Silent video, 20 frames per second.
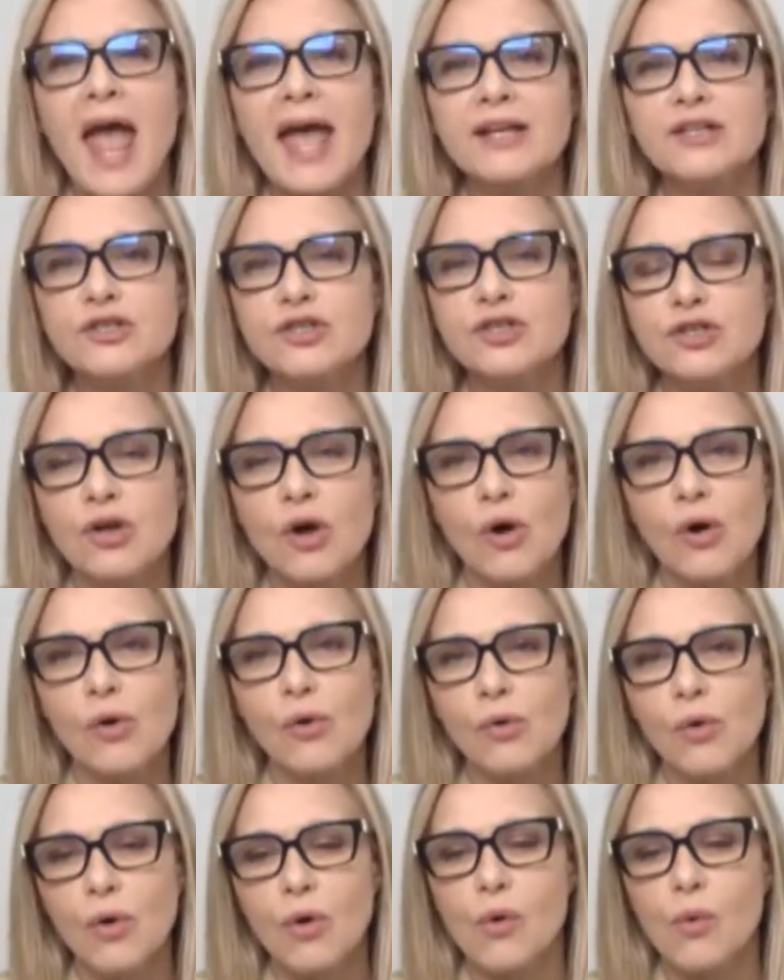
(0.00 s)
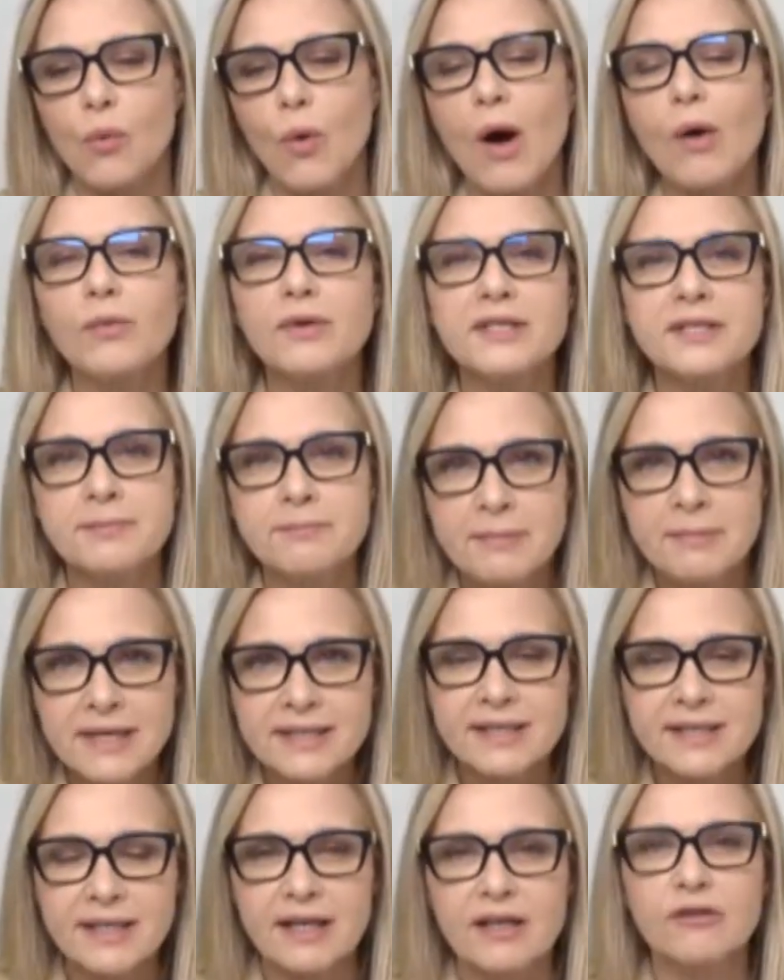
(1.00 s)
And so what was
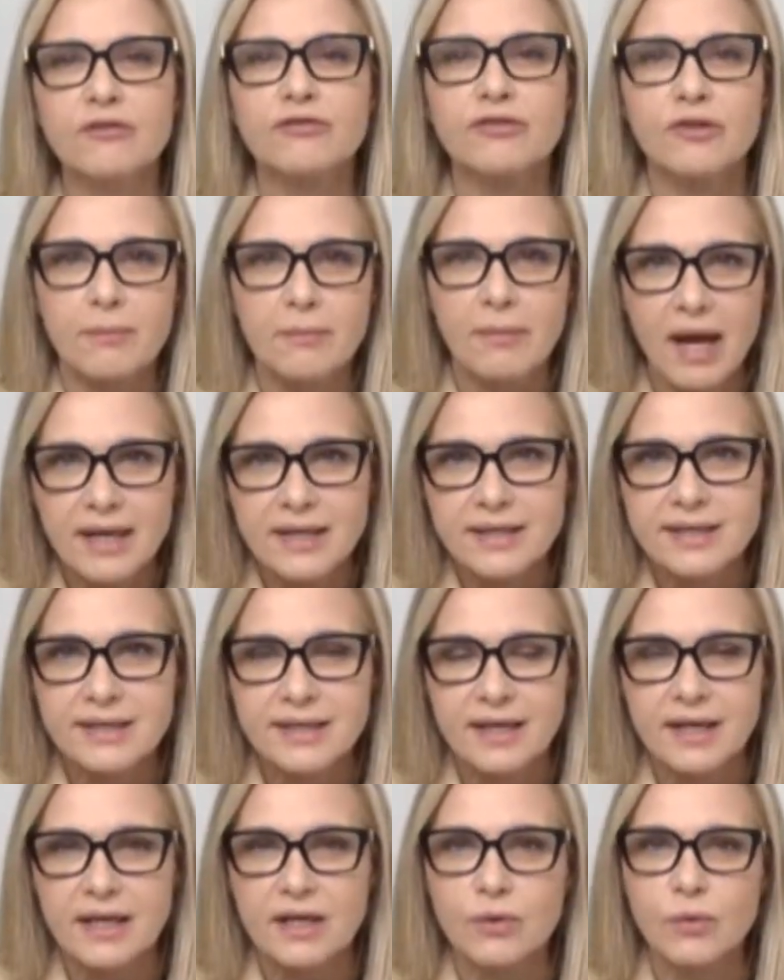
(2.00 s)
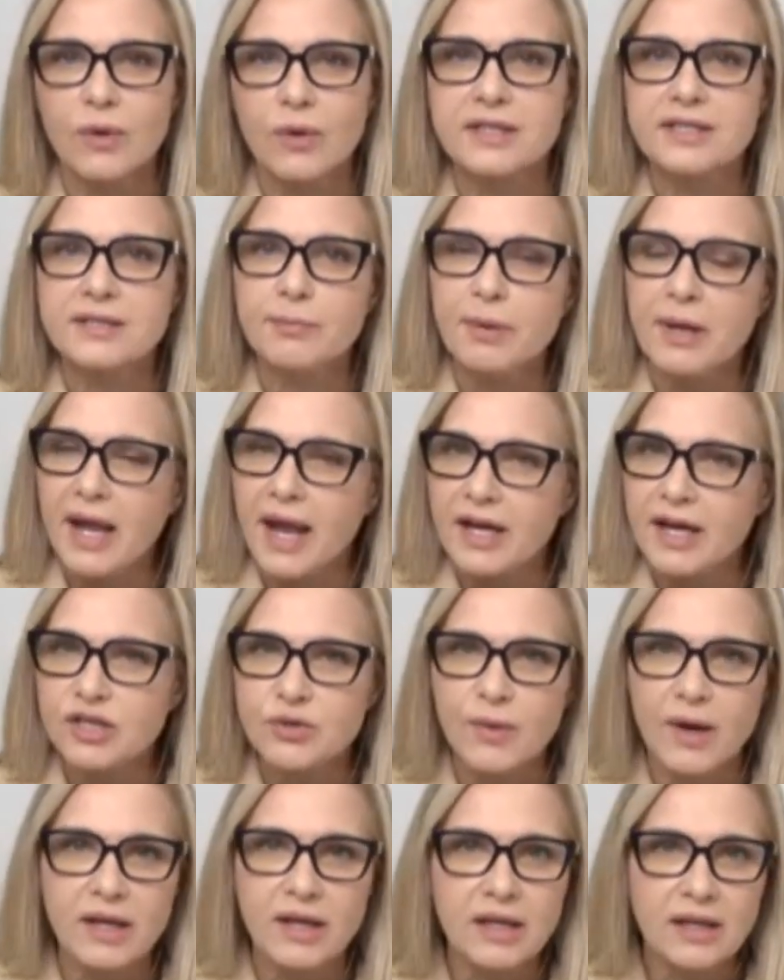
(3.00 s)
missing from my skin was
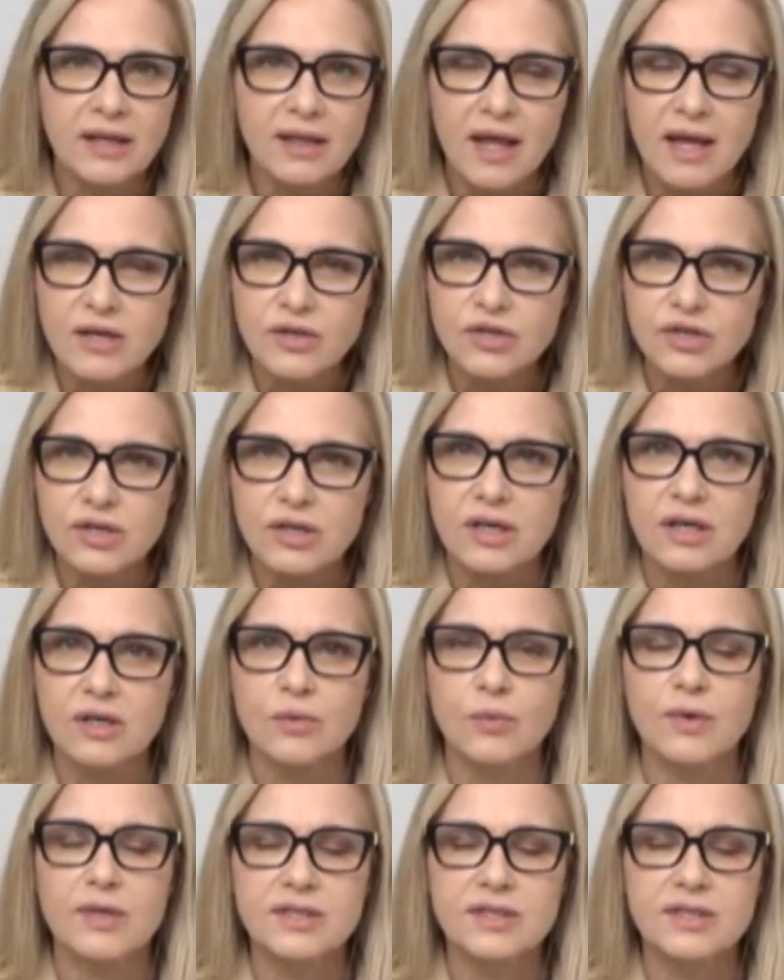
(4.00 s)
pH regulation,